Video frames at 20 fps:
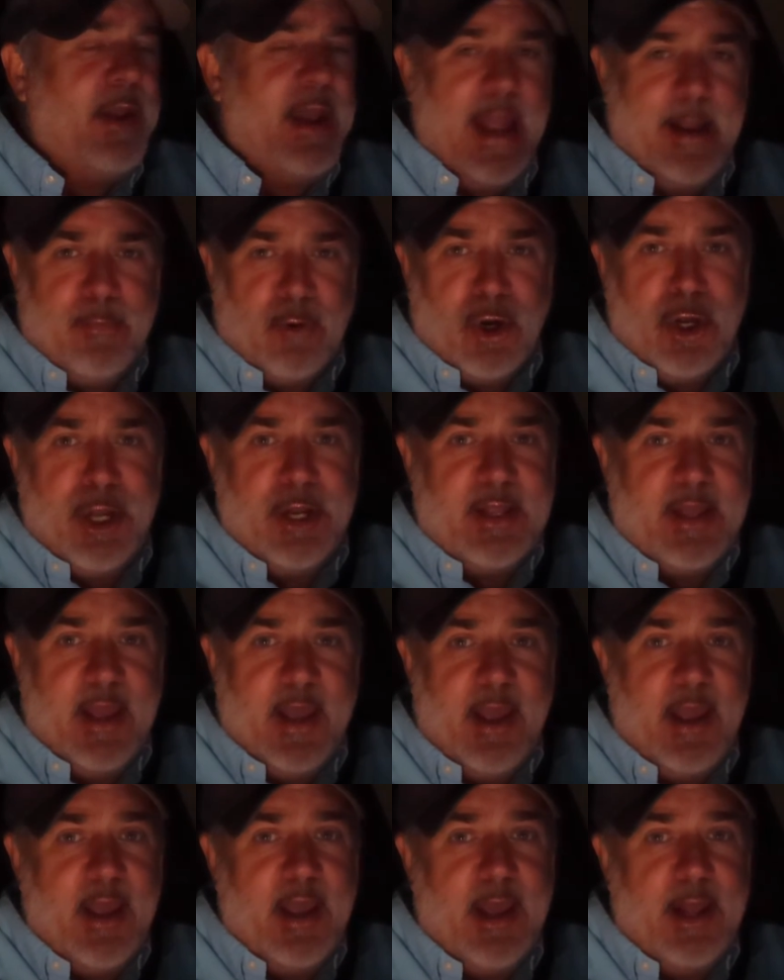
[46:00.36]
the neighborhood
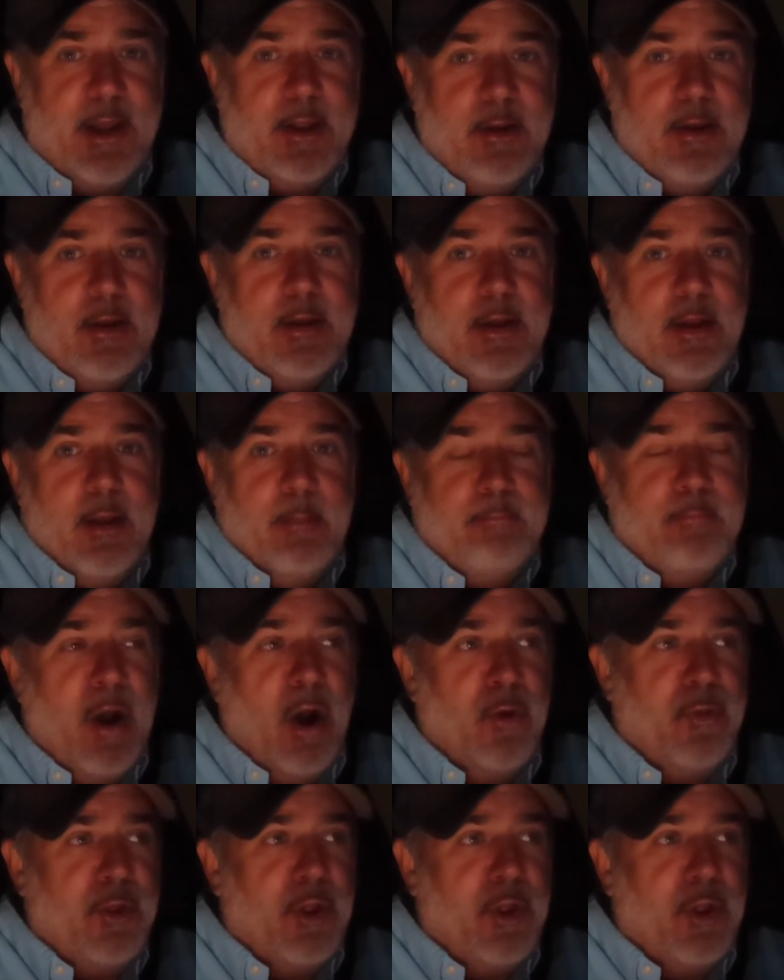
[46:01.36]
kid mow